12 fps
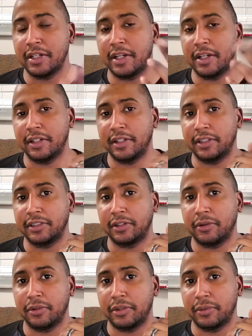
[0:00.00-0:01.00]
and it doesn't
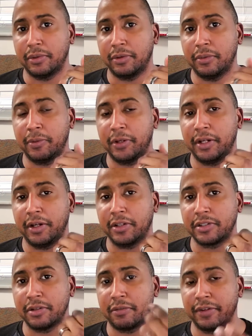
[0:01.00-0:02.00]
go through, but it
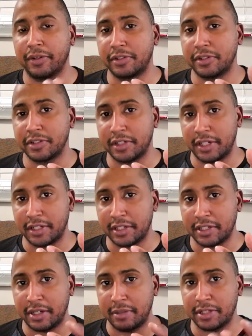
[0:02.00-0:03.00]
also filters it at the
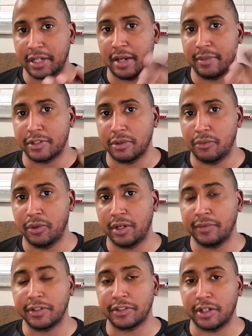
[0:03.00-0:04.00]
same time. So
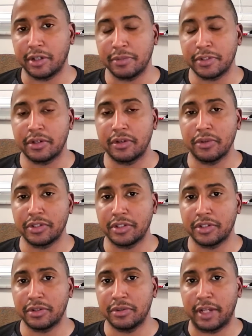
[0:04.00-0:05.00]
whatever germs goes
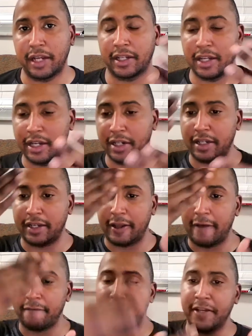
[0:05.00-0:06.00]
into like kind of like
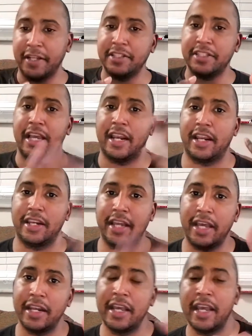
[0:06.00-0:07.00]
a fence and a
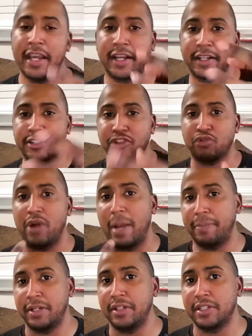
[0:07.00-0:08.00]
net, it gets
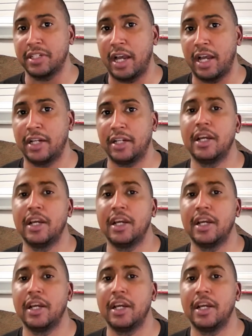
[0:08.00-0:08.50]
trapped inside.